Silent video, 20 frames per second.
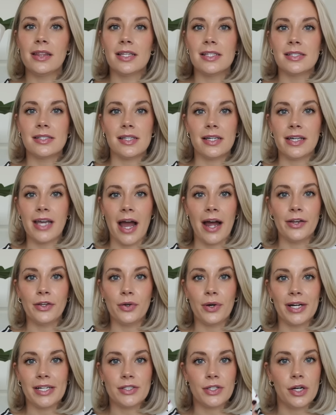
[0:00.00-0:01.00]
this again, you
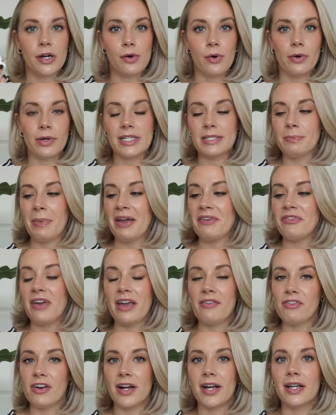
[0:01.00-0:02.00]
guys know, is my
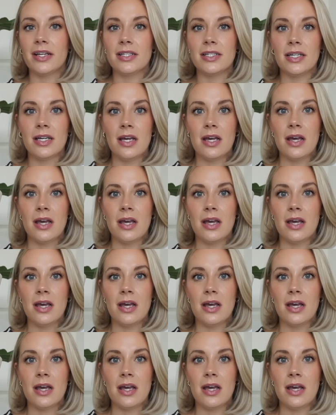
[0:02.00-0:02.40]
favorite